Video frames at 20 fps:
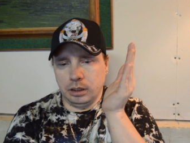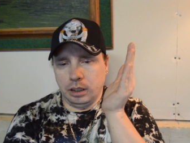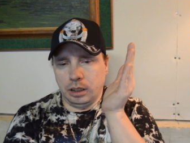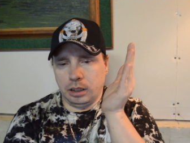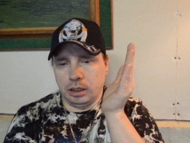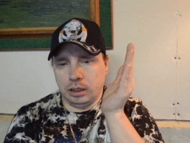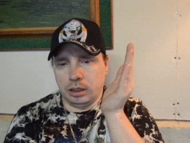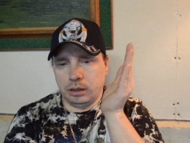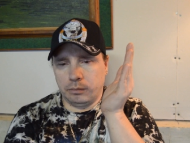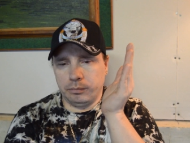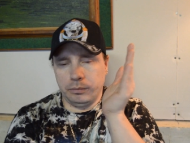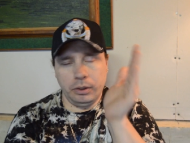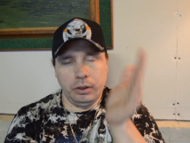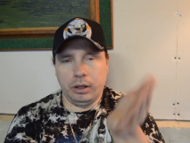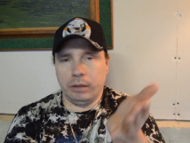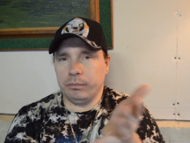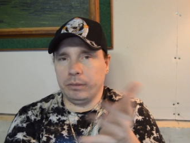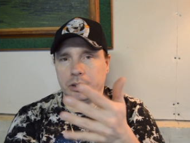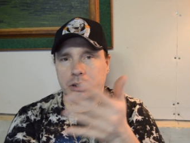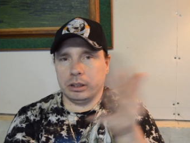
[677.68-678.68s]
um, no,
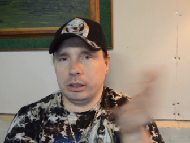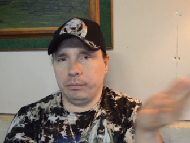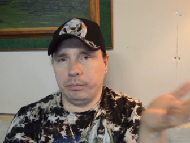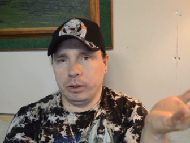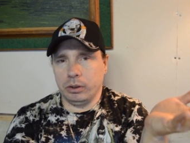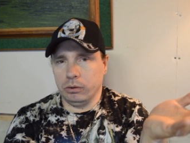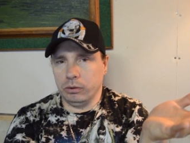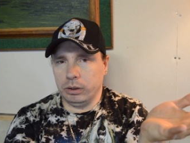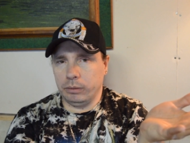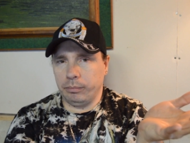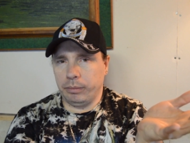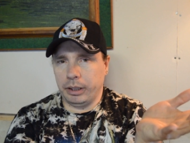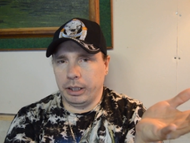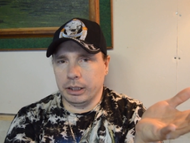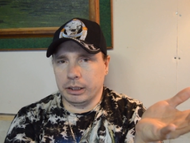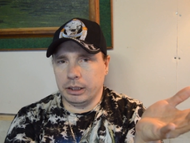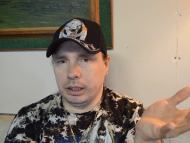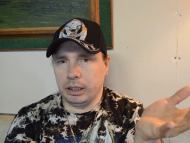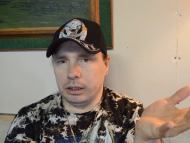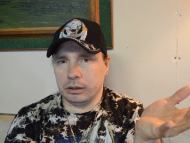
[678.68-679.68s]
I'm not going to be going
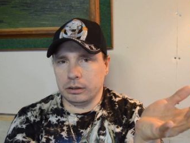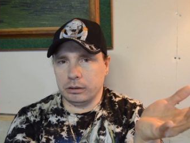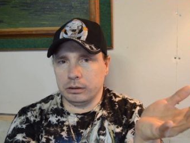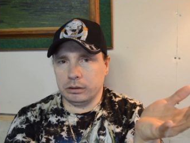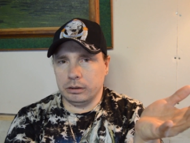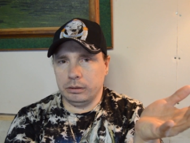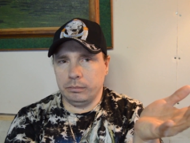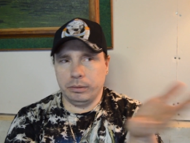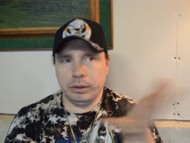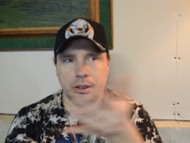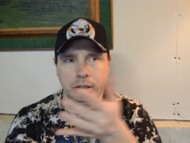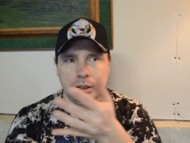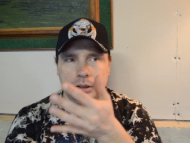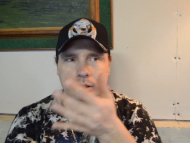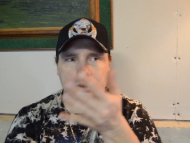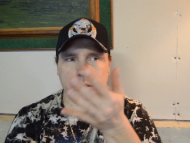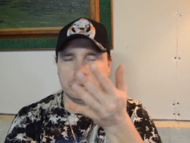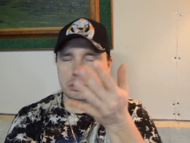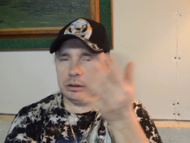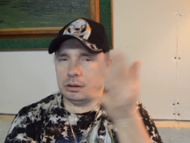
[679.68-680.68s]
back that early
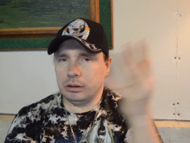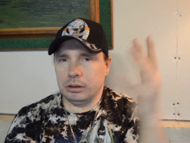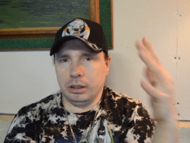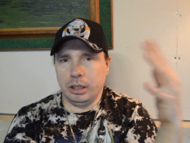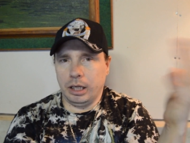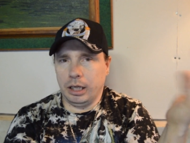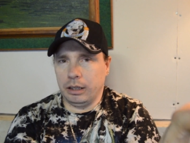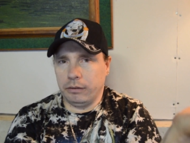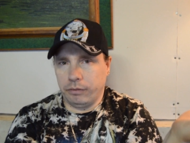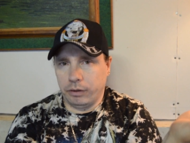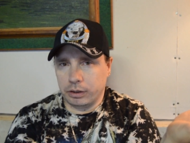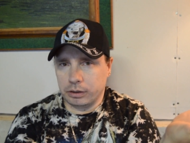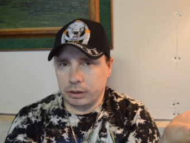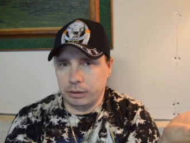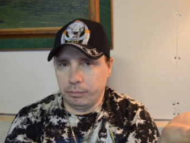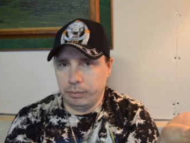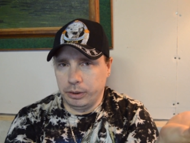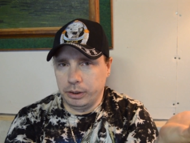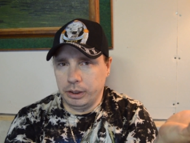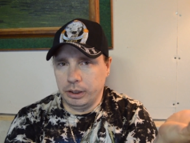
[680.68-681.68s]
because I've hardly
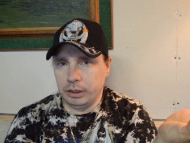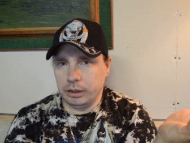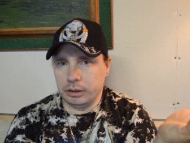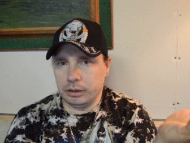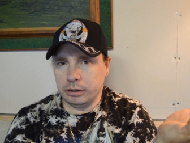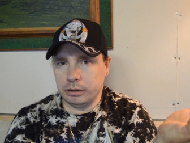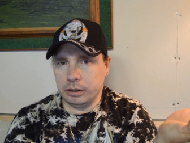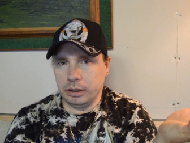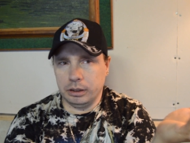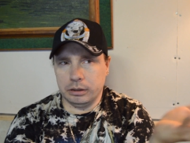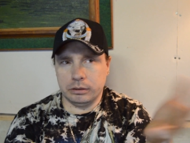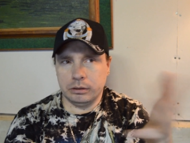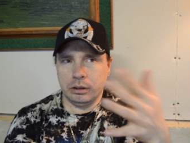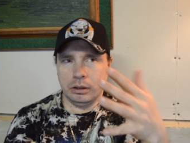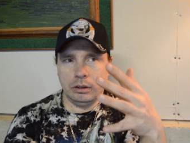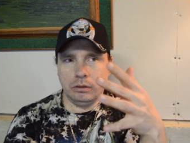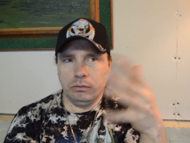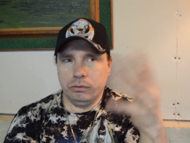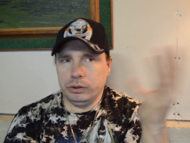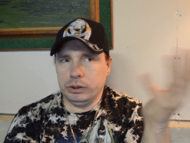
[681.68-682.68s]
been here, you know,
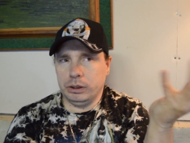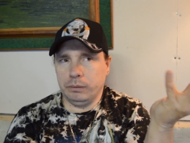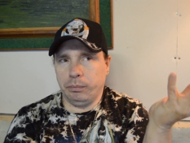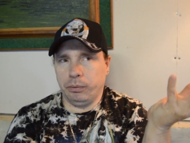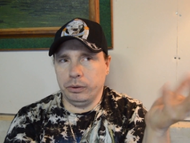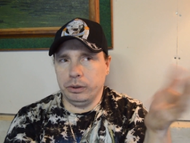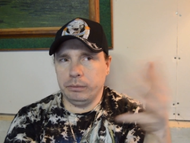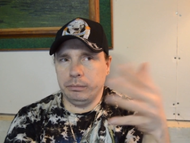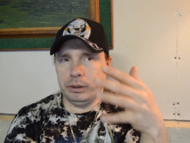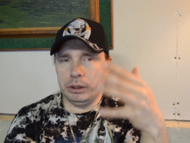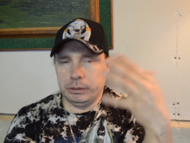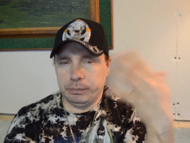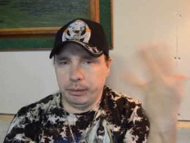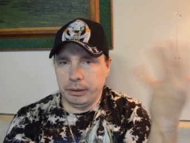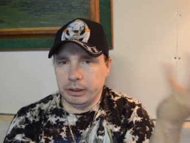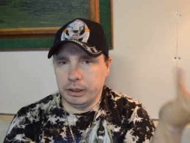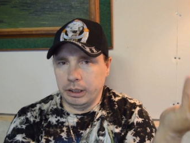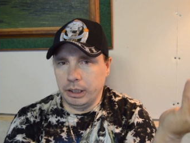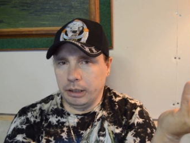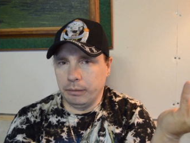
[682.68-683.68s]
what's the point of me
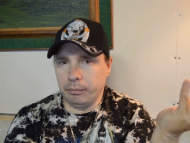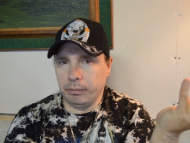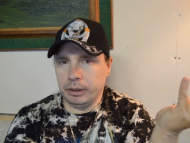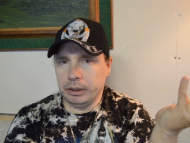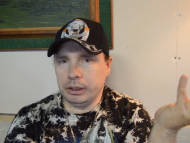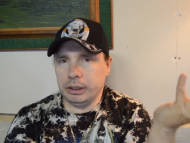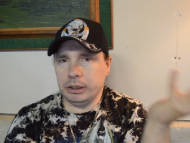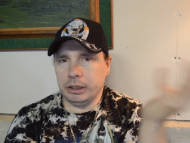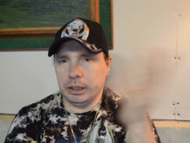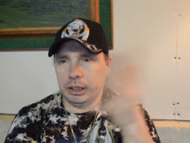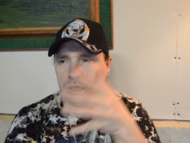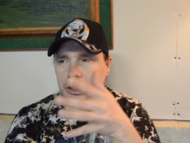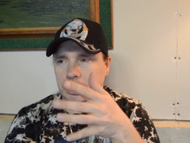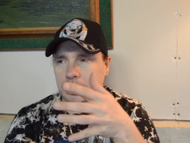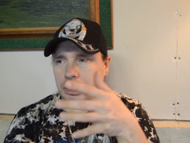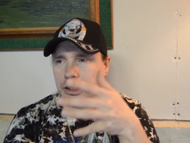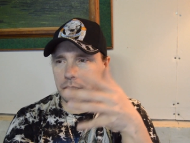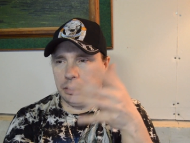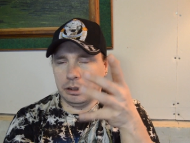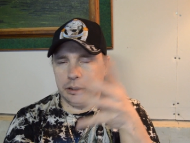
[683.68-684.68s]
spending that money to get
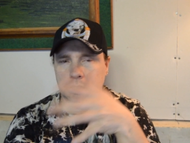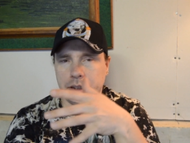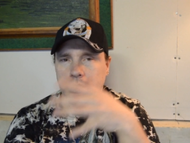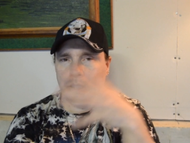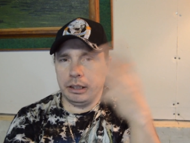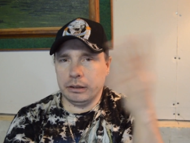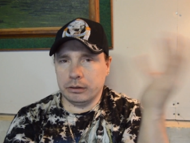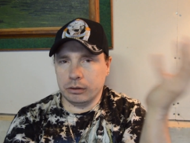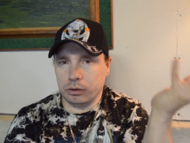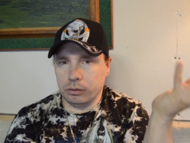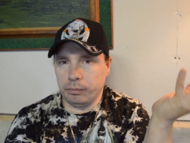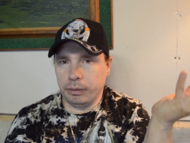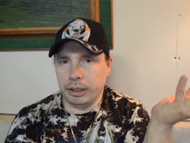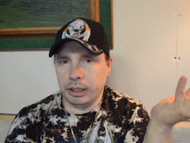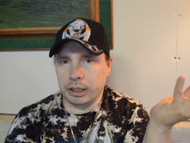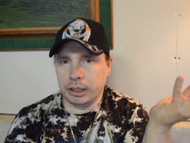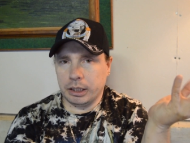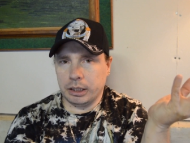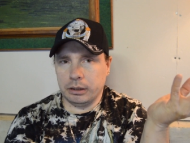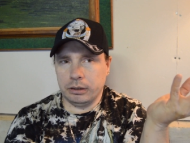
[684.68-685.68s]
here and then have to go
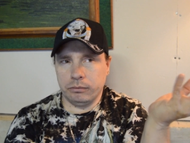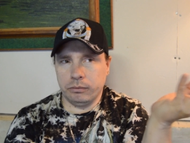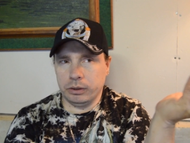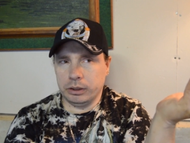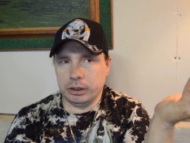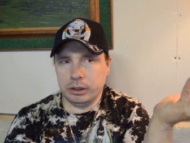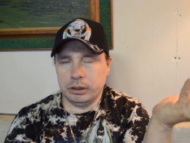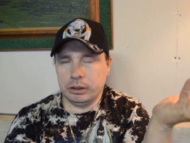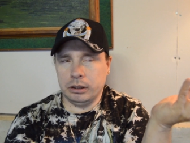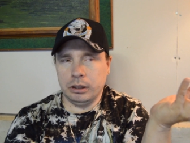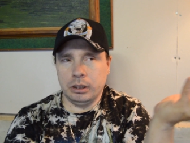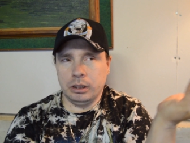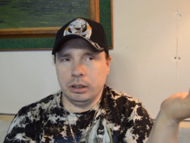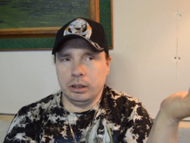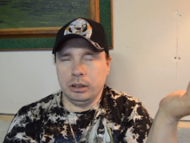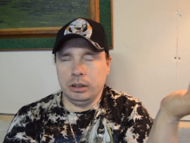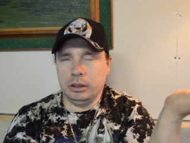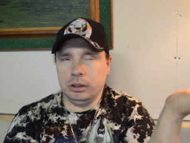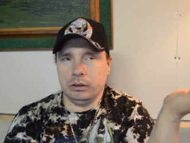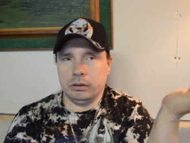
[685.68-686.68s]
back within,
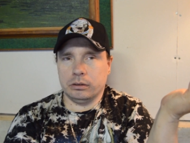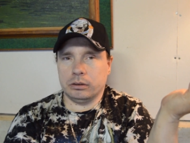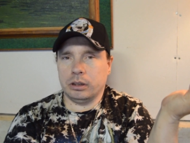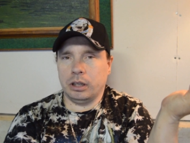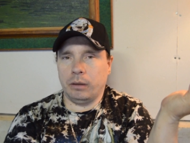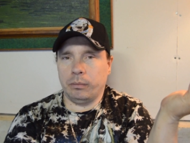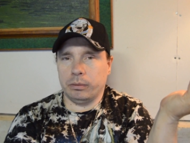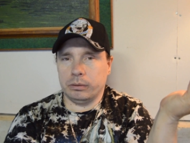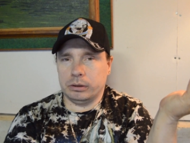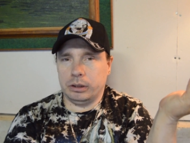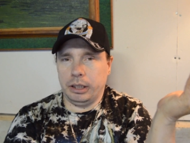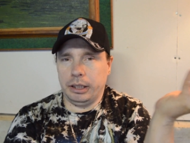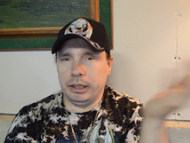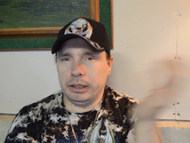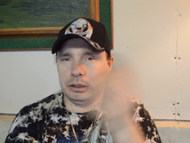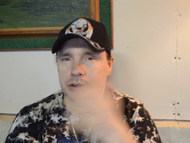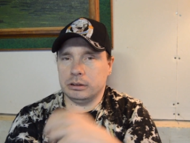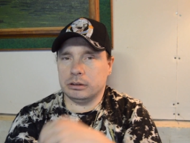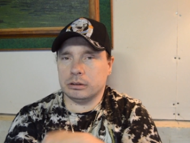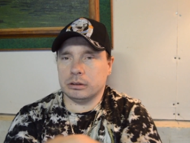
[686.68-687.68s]
you know, a couple
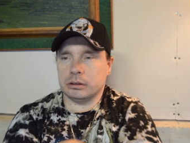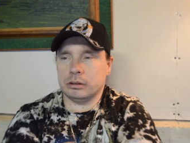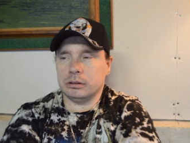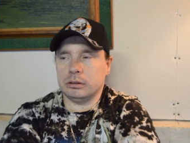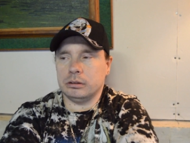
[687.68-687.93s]
days.